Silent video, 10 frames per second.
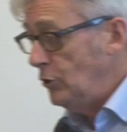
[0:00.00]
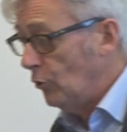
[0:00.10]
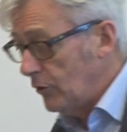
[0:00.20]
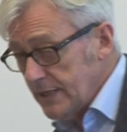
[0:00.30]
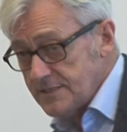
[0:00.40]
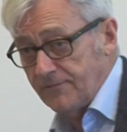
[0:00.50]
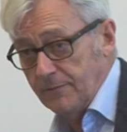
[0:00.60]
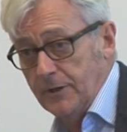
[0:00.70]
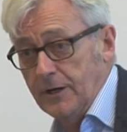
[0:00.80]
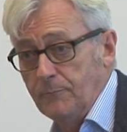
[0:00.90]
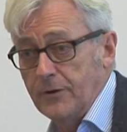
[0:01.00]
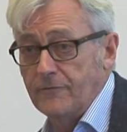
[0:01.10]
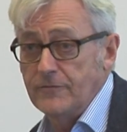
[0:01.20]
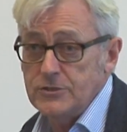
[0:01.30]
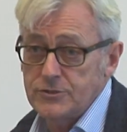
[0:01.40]
know this from a number
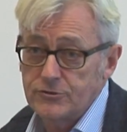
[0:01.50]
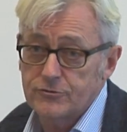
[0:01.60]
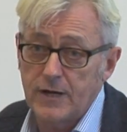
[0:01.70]
of recent